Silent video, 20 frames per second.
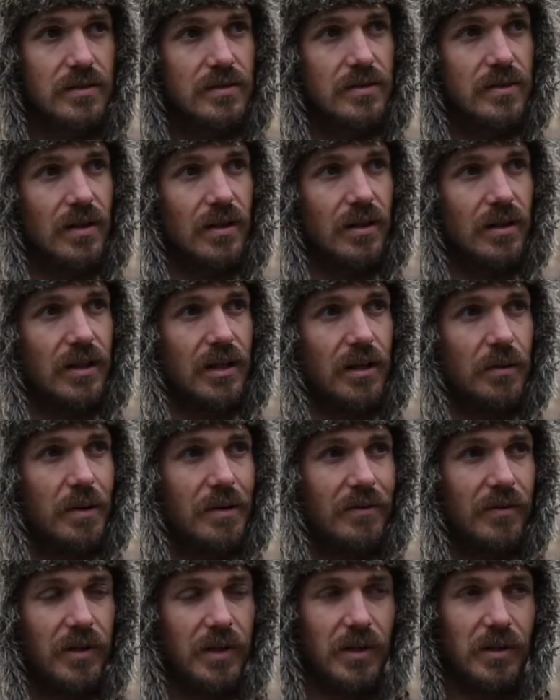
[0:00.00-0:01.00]
So, we
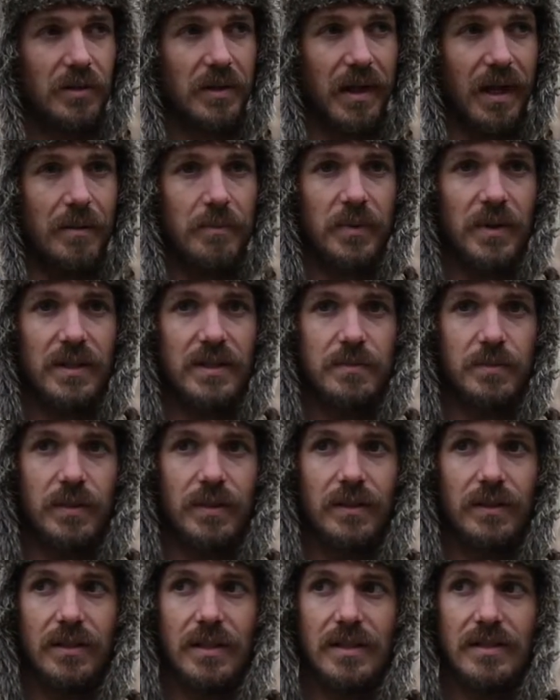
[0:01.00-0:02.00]
have a little campus,
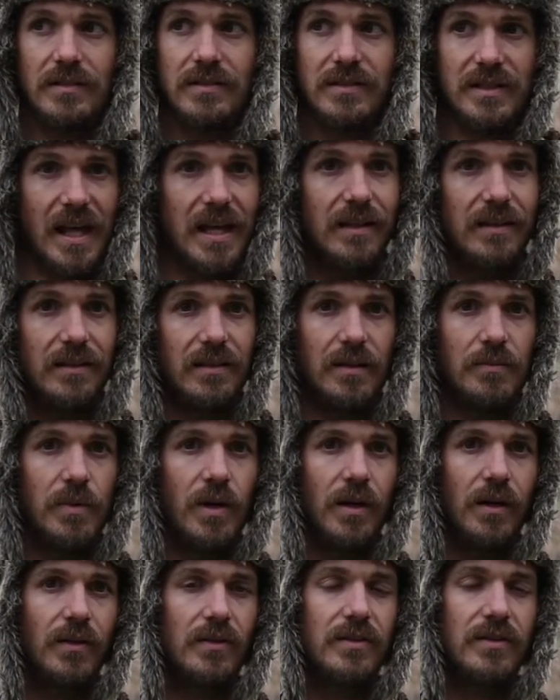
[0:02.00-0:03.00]
but it's set
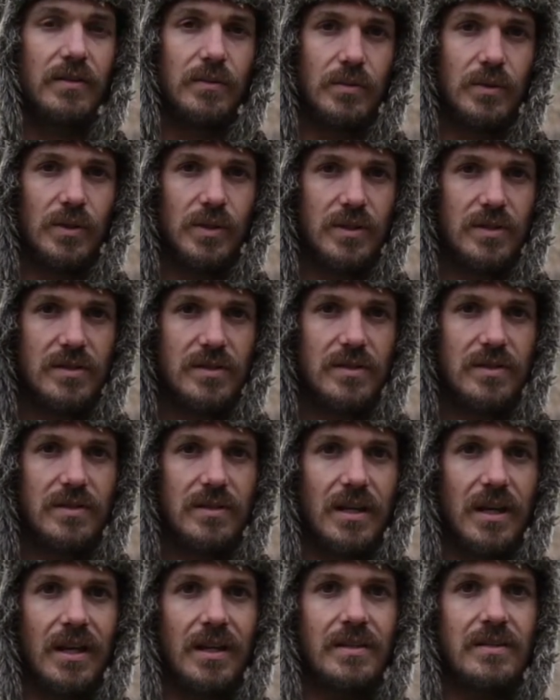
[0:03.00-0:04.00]
amongst the woods,
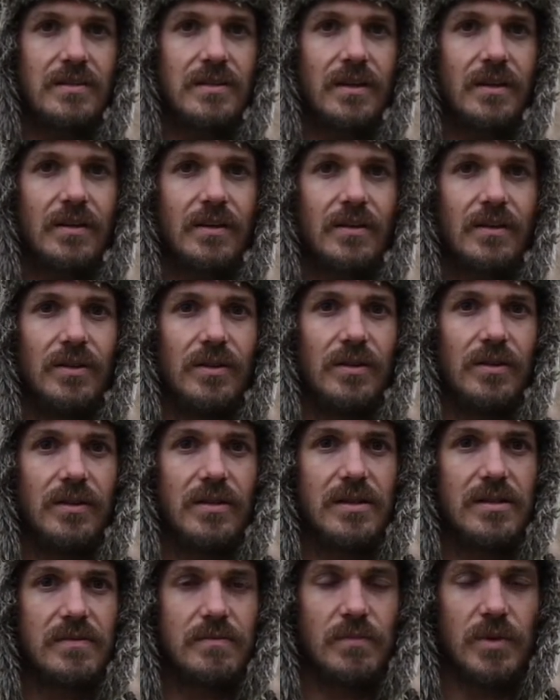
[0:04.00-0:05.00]
and so you're
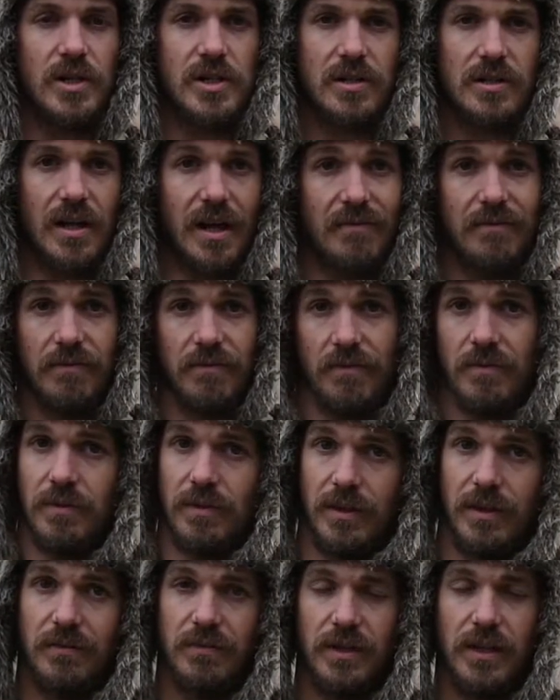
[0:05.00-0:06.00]
just
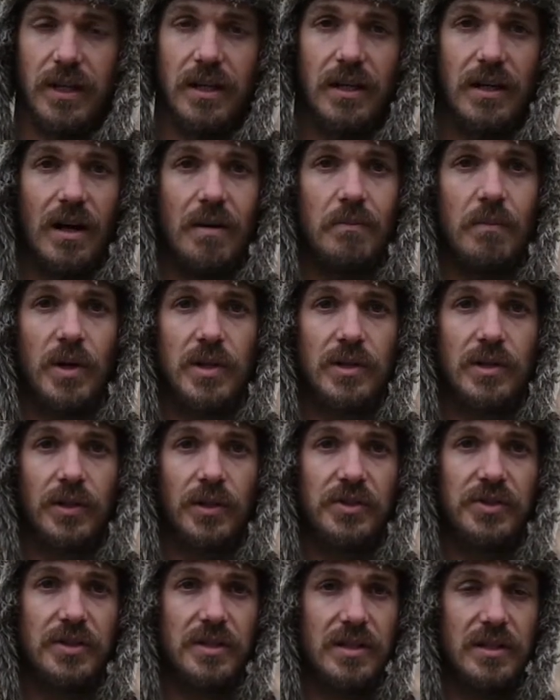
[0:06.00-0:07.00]
living here, I'm much
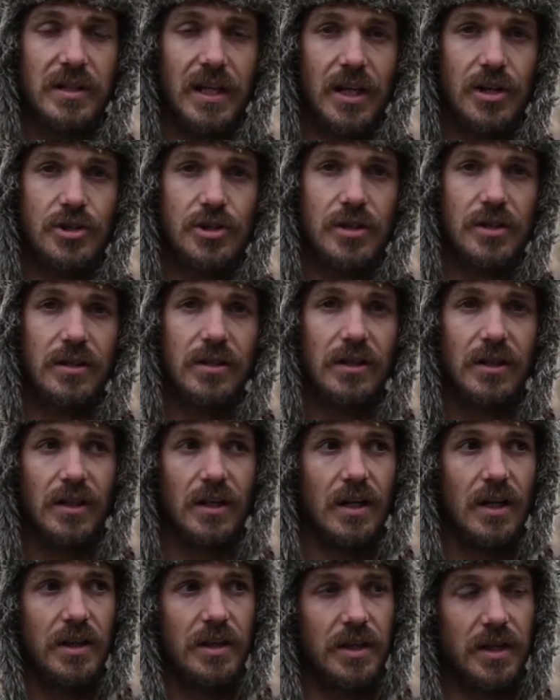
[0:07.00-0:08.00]
closer to nature
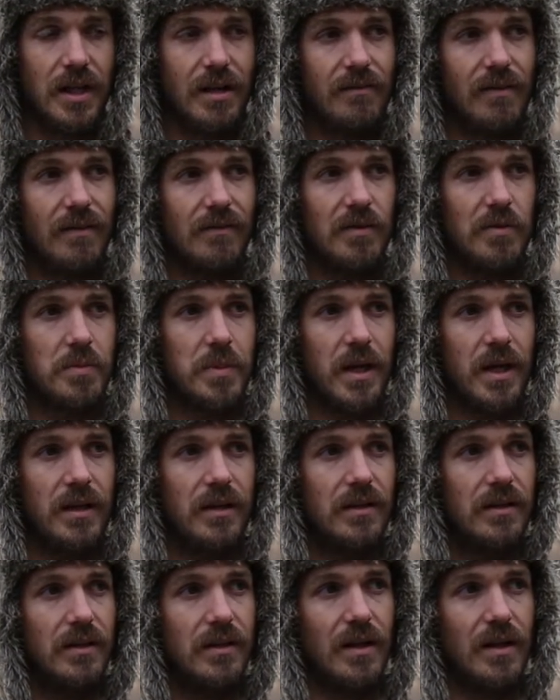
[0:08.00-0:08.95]
than I've ever been.